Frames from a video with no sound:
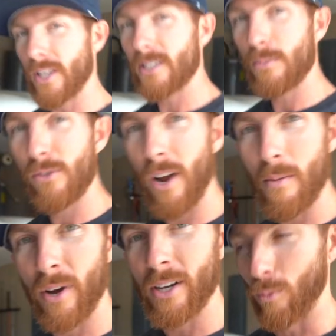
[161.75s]
that
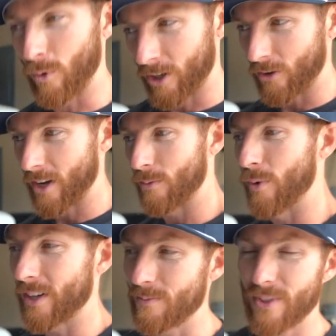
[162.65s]
subscribe button, and we're gonna go ahead and
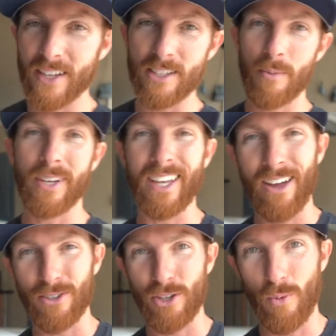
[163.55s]
rig some things up and get
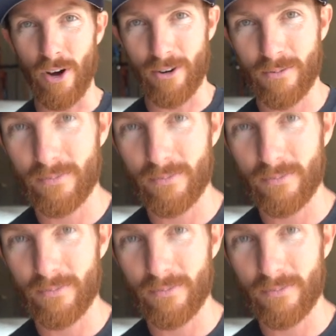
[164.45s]
out to the water.